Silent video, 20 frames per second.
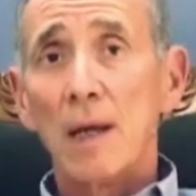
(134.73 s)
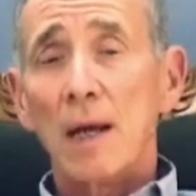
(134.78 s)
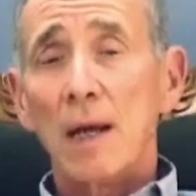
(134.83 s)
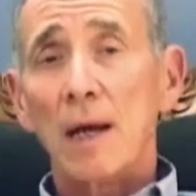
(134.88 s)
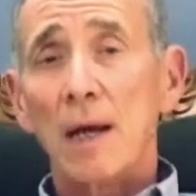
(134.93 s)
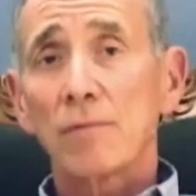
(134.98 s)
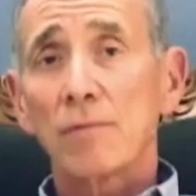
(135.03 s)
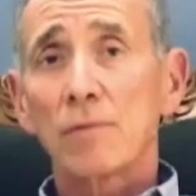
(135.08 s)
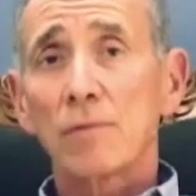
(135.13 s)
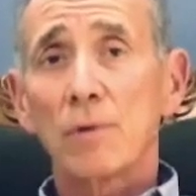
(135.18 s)

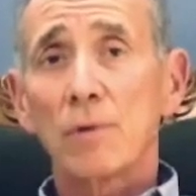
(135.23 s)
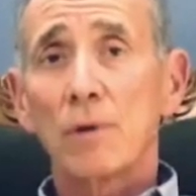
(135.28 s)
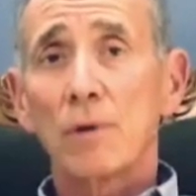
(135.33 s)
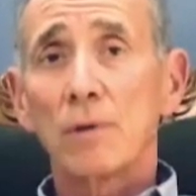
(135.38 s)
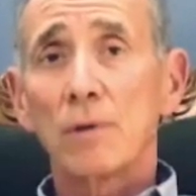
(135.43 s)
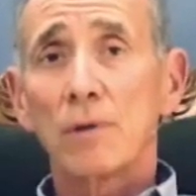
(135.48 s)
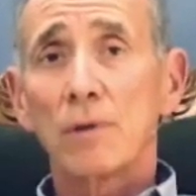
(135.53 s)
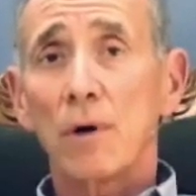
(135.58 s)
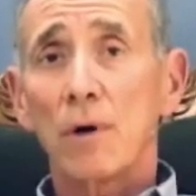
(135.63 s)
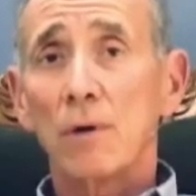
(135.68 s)
After
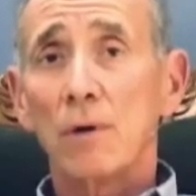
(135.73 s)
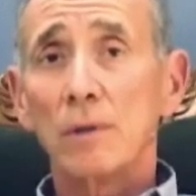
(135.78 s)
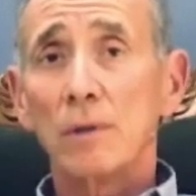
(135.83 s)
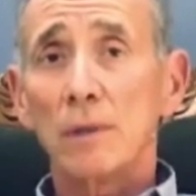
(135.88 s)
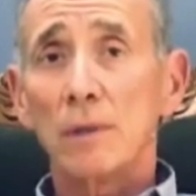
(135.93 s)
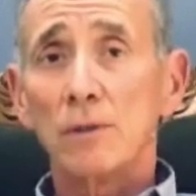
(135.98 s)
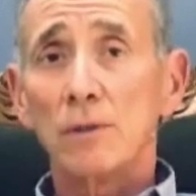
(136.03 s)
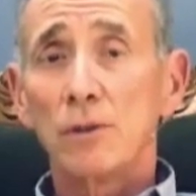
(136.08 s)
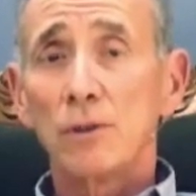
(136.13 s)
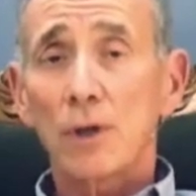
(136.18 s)
all, the
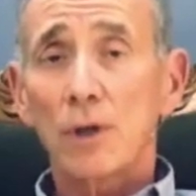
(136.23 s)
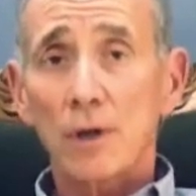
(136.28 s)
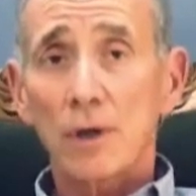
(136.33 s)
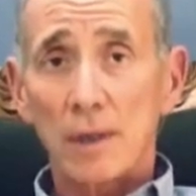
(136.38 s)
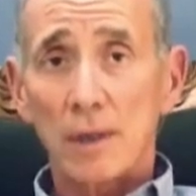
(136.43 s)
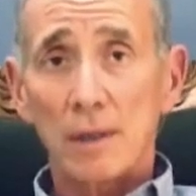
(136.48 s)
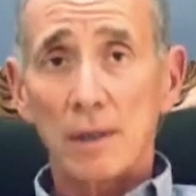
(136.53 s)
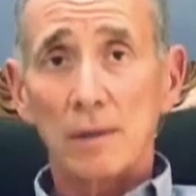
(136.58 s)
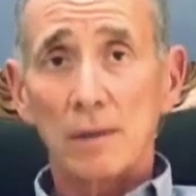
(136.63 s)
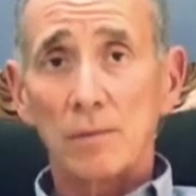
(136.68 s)
whole
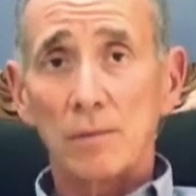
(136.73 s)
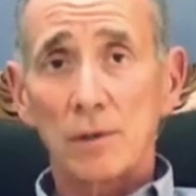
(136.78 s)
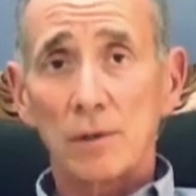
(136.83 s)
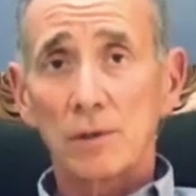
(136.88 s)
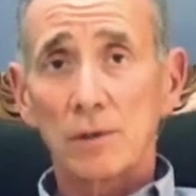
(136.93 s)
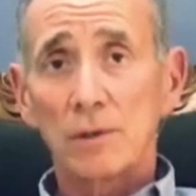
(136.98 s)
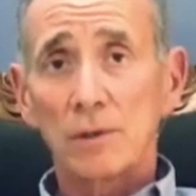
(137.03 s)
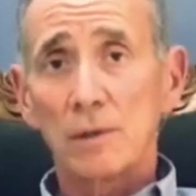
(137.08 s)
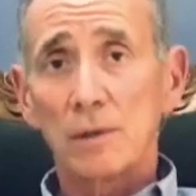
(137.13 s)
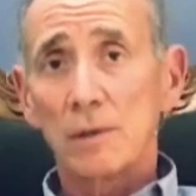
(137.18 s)
journey,
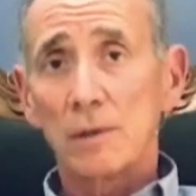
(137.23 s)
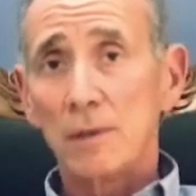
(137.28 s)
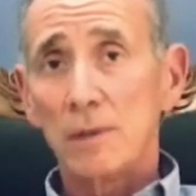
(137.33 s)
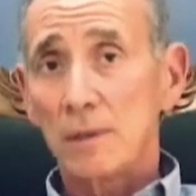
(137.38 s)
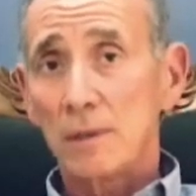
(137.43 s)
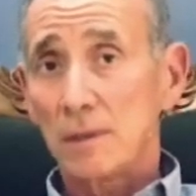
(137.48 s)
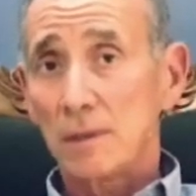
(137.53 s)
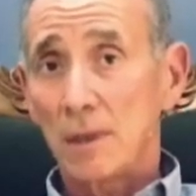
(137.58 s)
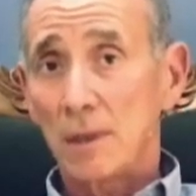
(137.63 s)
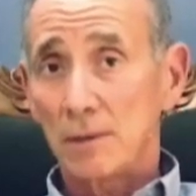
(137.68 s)
which
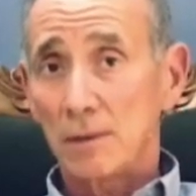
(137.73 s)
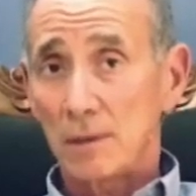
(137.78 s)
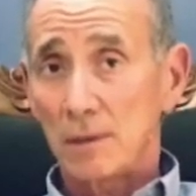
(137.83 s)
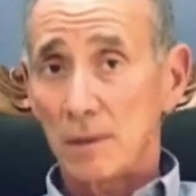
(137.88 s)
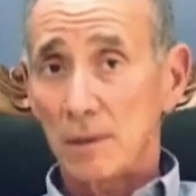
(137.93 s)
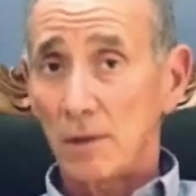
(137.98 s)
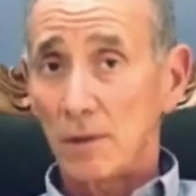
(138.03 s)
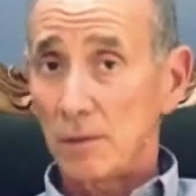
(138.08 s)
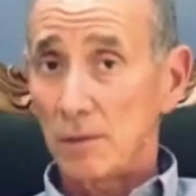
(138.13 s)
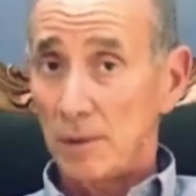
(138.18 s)
Jesus tells
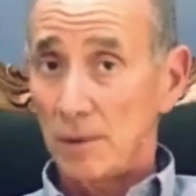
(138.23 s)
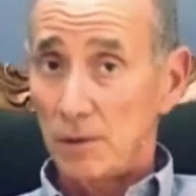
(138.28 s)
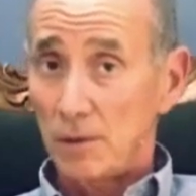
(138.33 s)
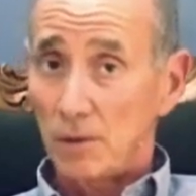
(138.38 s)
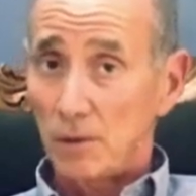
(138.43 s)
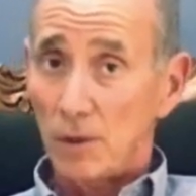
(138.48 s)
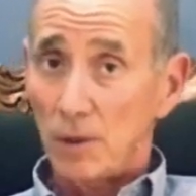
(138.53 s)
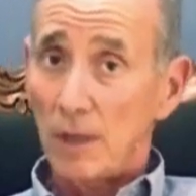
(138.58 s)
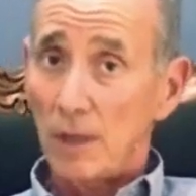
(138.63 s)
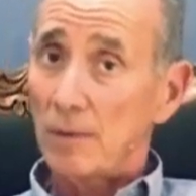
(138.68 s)
us ultimately is a
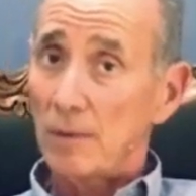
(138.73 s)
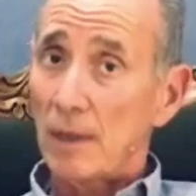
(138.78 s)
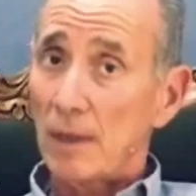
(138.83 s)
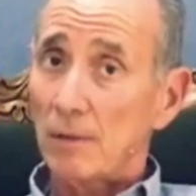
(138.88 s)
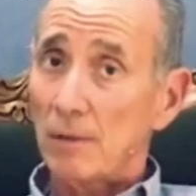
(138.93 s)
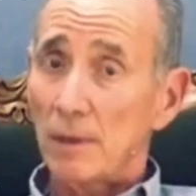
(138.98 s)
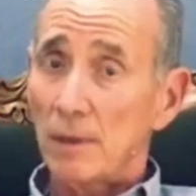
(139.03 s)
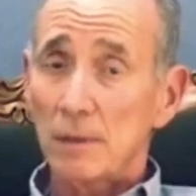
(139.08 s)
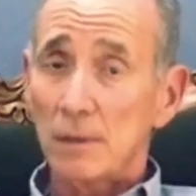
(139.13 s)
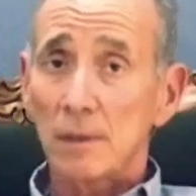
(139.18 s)
journey
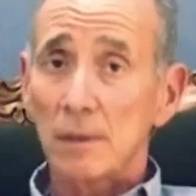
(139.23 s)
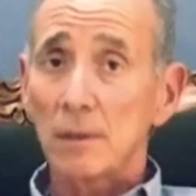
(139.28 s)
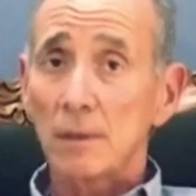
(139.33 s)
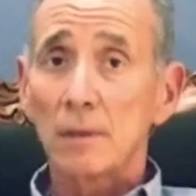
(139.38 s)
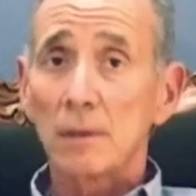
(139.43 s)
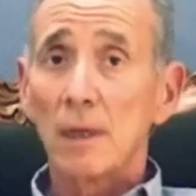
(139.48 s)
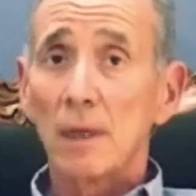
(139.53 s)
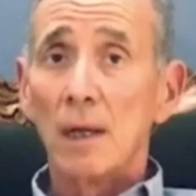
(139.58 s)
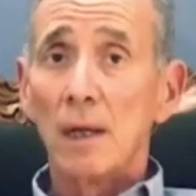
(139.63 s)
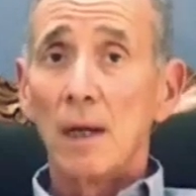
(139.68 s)
without
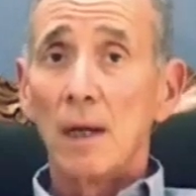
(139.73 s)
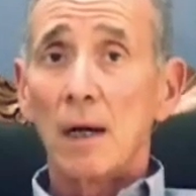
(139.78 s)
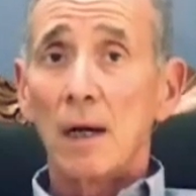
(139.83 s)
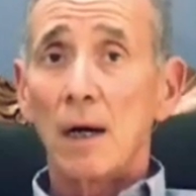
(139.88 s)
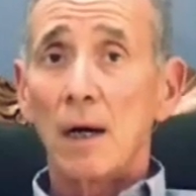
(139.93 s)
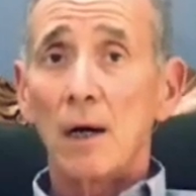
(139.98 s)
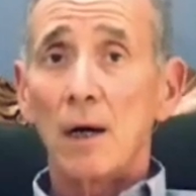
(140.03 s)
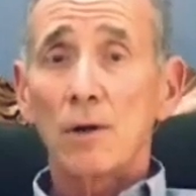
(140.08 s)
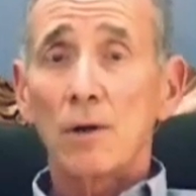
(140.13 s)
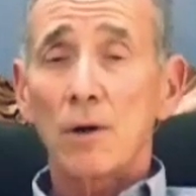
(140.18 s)
distance,
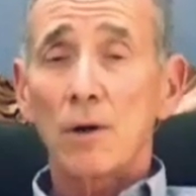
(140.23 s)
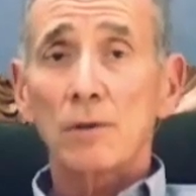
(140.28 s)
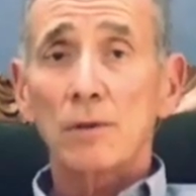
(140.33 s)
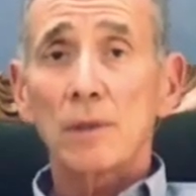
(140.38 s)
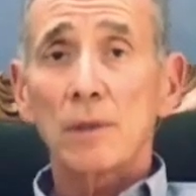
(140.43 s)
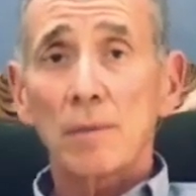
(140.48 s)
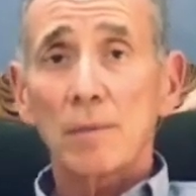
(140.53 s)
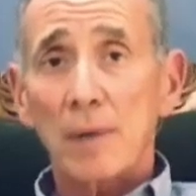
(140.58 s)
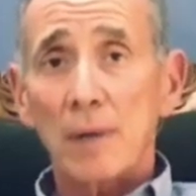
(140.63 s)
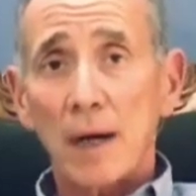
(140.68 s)

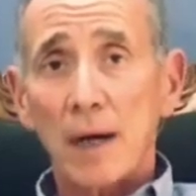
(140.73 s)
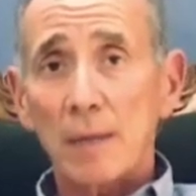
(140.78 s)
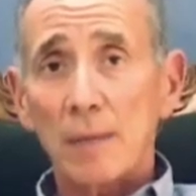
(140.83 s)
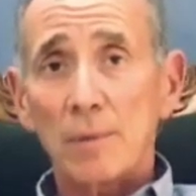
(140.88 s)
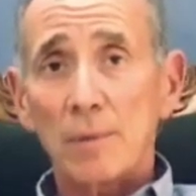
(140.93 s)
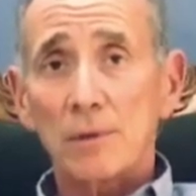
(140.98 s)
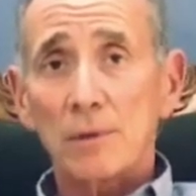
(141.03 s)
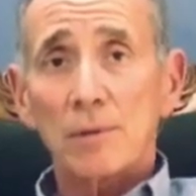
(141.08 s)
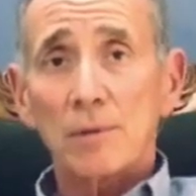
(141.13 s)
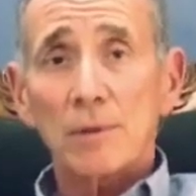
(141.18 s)
occurs in the mind
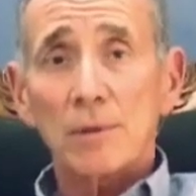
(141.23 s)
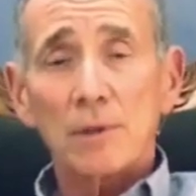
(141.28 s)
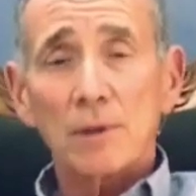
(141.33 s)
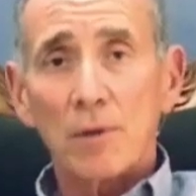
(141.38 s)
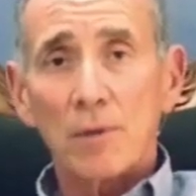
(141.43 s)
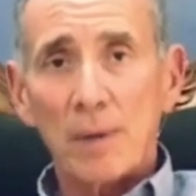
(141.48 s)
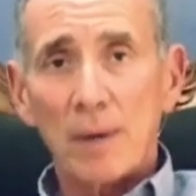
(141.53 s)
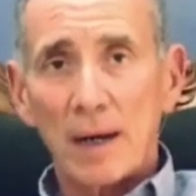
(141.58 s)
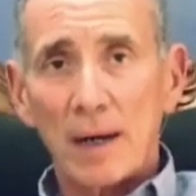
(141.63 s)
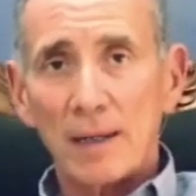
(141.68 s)
because there is
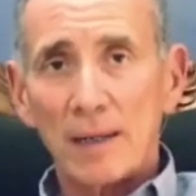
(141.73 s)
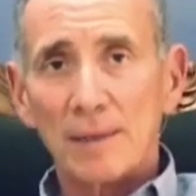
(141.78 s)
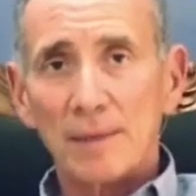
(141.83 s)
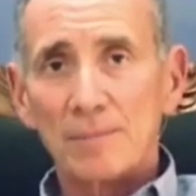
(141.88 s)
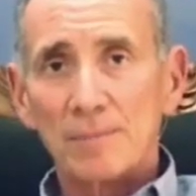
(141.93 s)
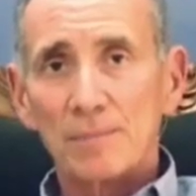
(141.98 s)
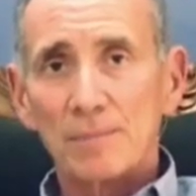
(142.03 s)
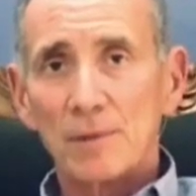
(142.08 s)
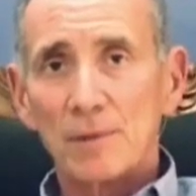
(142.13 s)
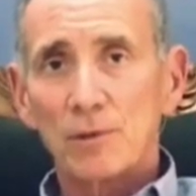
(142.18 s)
no body.
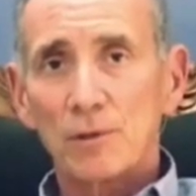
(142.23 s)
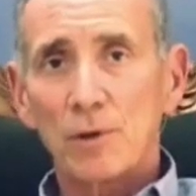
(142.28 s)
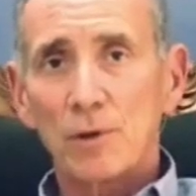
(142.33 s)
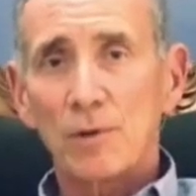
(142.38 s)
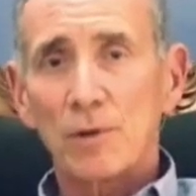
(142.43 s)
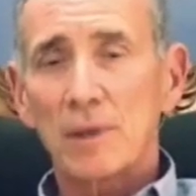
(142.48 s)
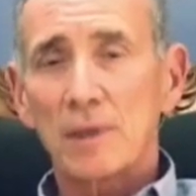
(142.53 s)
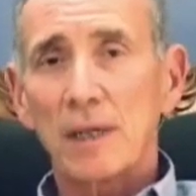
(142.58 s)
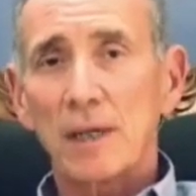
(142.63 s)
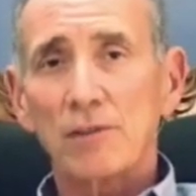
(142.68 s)
So
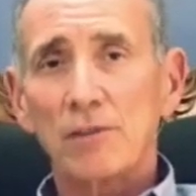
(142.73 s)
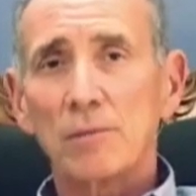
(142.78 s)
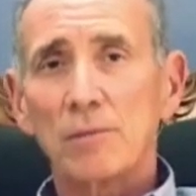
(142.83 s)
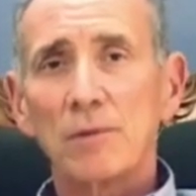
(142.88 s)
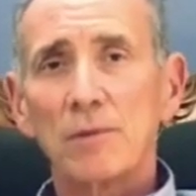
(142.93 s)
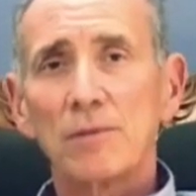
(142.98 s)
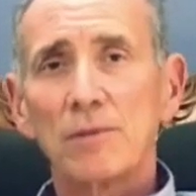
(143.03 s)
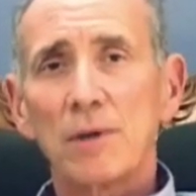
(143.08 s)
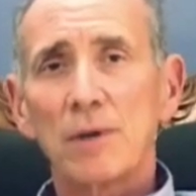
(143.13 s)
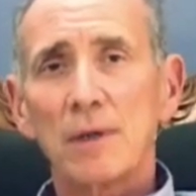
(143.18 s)
the
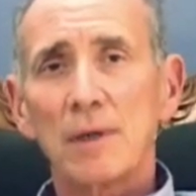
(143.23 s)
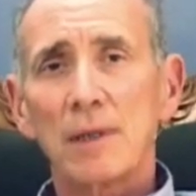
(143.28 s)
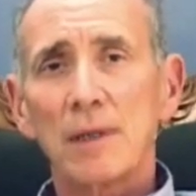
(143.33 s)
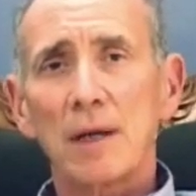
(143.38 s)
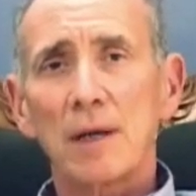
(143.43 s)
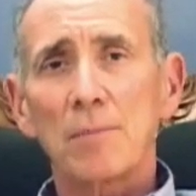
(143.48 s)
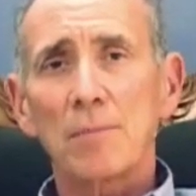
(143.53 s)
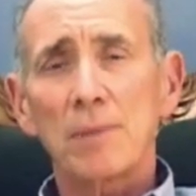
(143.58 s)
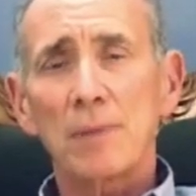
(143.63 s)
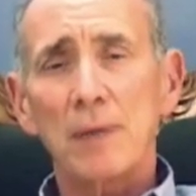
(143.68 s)
classroom of learning
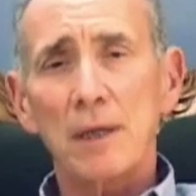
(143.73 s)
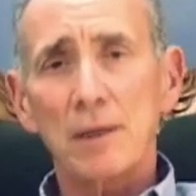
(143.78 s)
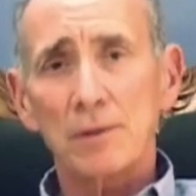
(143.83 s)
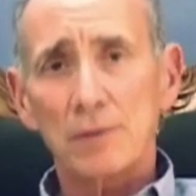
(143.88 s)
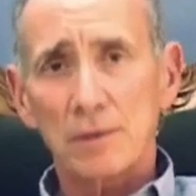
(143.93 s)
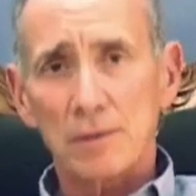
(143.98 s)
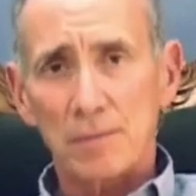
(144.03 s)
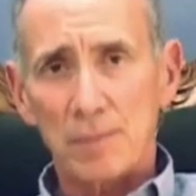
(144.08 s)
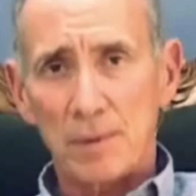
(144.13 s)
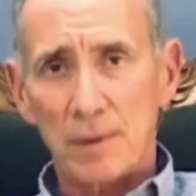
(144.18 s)
that
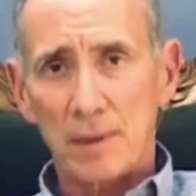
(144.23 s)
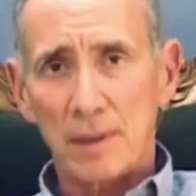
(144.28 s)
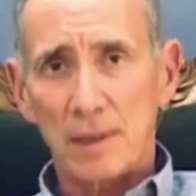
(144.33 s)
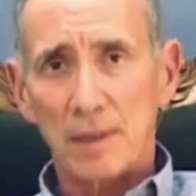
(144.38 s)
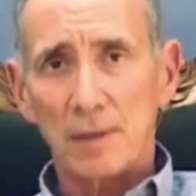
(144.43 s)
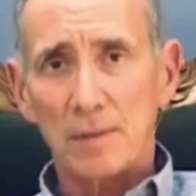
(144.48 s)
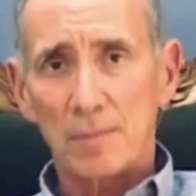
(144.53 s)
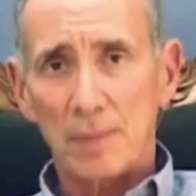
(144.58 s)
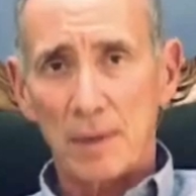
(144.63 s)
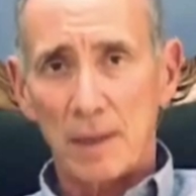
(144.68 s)
appears to be
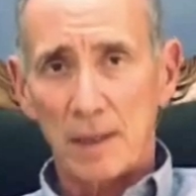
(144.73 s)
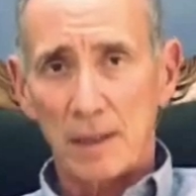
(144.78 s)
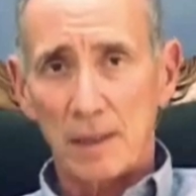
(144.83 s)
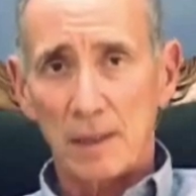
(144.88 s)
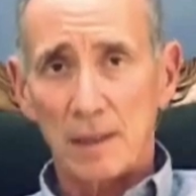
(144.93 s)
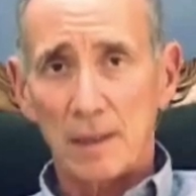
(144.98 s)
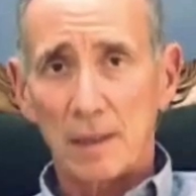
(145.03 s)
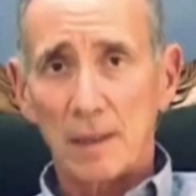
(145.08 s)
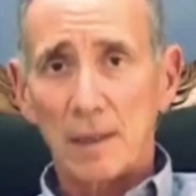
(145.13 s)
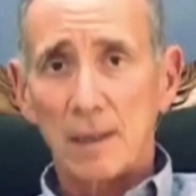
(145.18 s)
in the
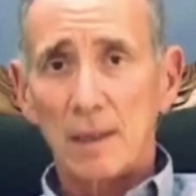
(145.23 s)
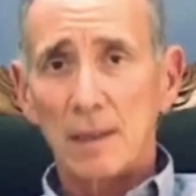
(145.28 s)
body,